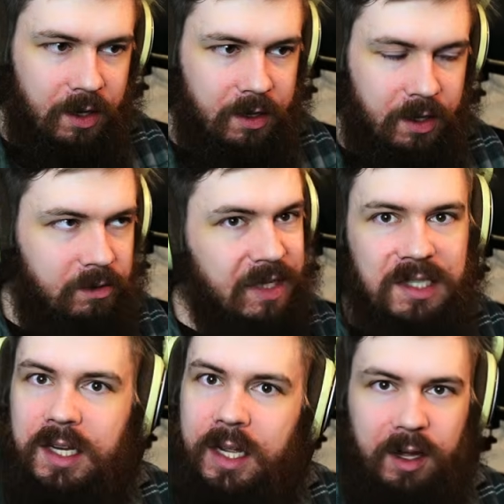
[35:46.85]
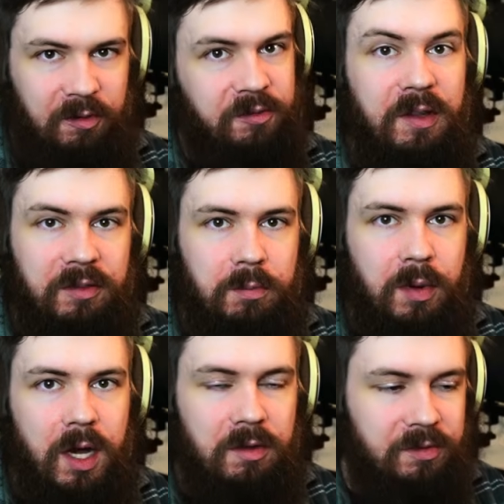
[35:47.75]
let's say, a fifth
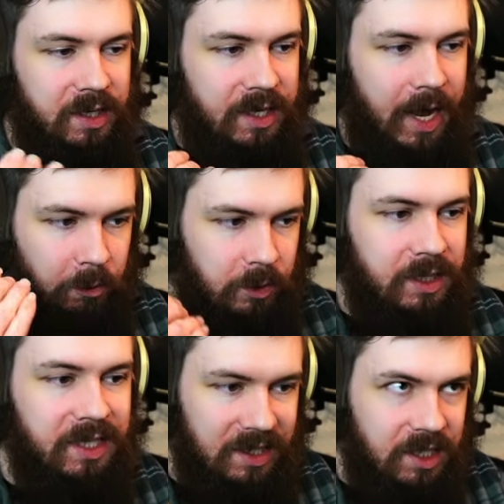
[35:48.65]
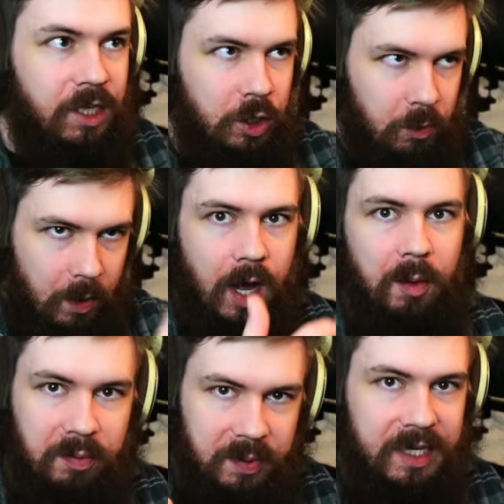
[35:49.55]
above, then that would continue
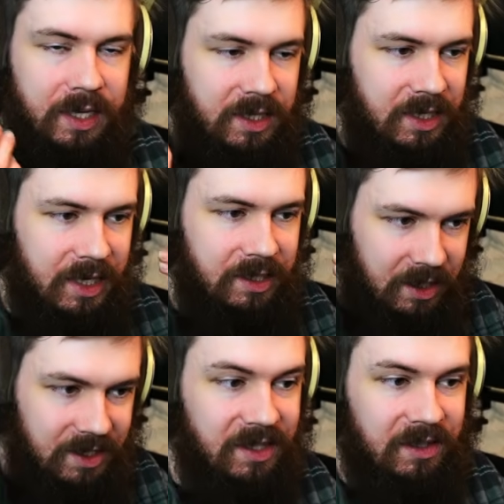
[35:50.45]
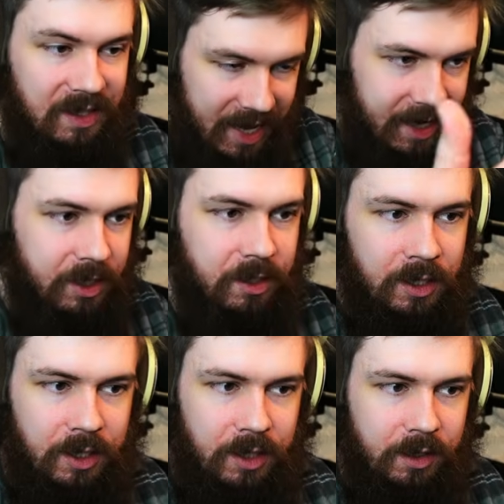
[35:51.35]
up because it's a delayed
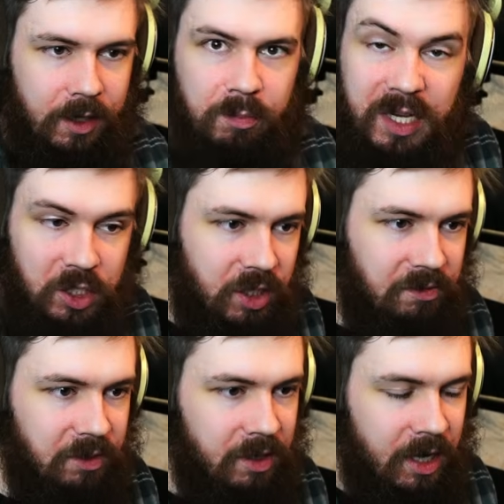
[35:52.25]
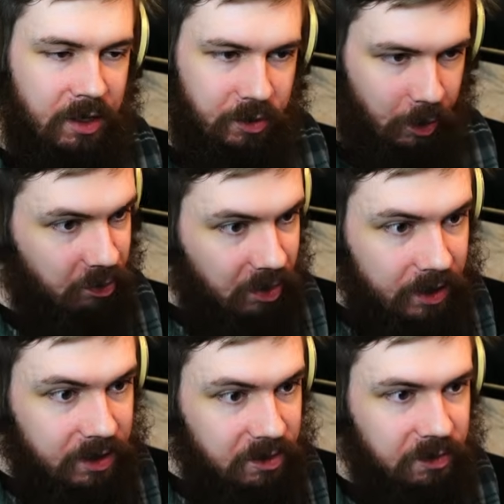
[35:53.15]
pitch shifter. There are
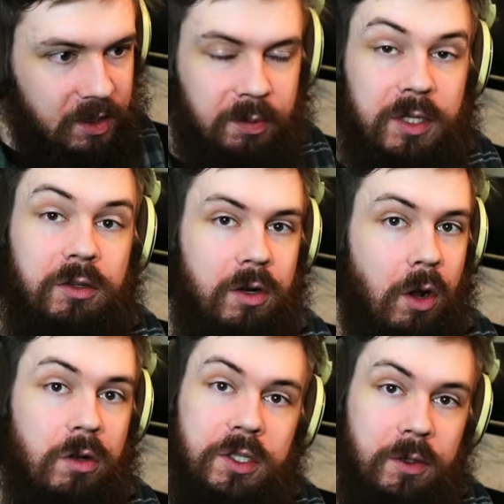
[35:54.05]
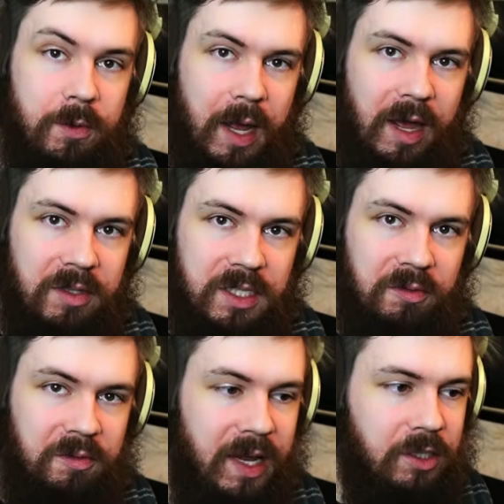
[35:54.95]
plugins for this, but you can also have this
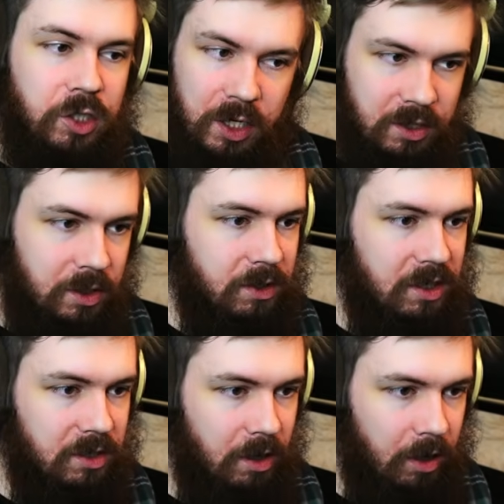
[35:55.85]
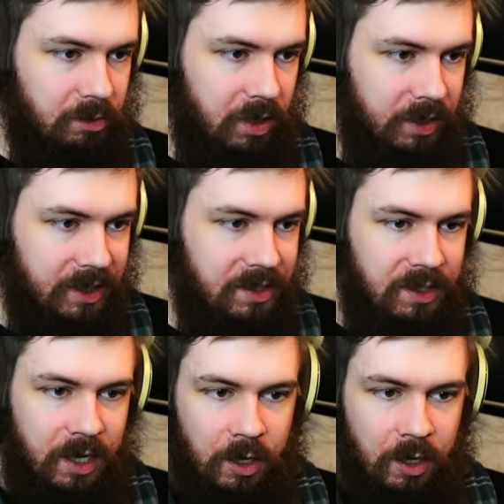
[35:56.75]
effect just using stock plugins